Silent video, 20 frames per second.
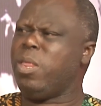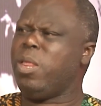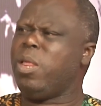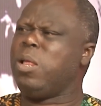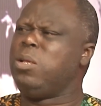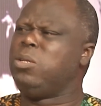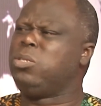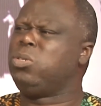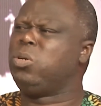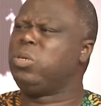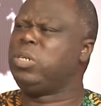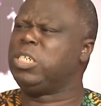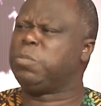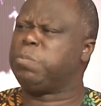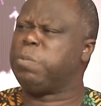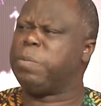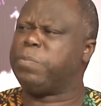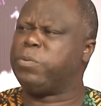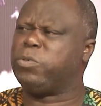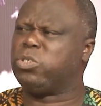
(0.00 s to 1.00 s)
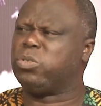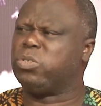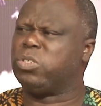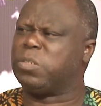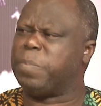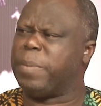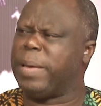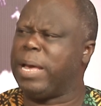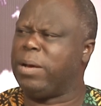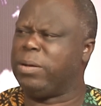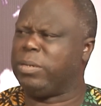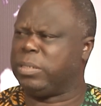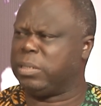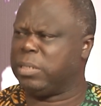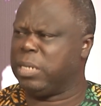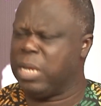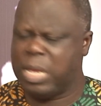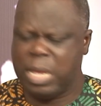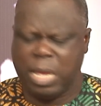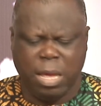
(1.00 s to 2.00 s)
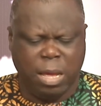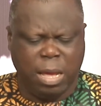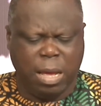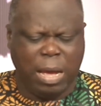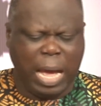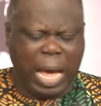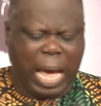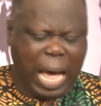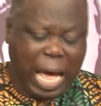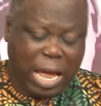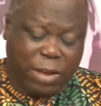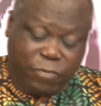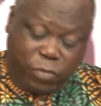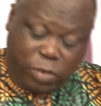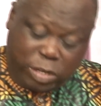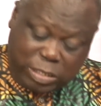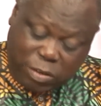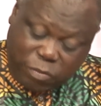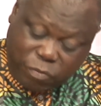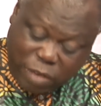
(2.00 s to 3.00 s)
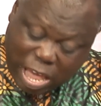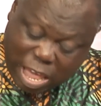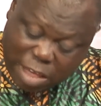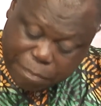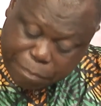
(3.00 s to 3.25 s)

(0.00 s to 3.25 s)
So these people should spare us. At 45%,